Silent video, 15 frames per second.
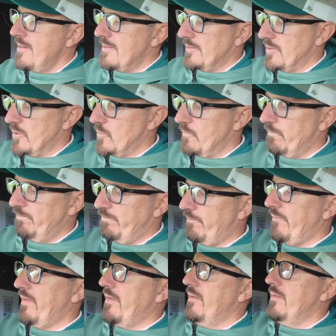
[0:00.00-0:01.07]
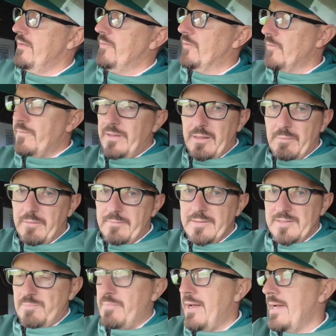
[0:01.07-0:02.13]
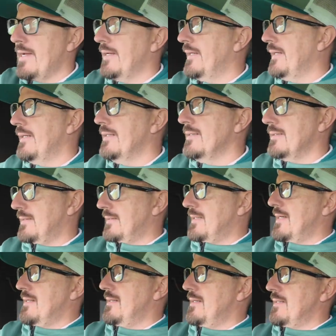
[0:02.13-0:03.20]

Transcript: So the good thing about this bag is that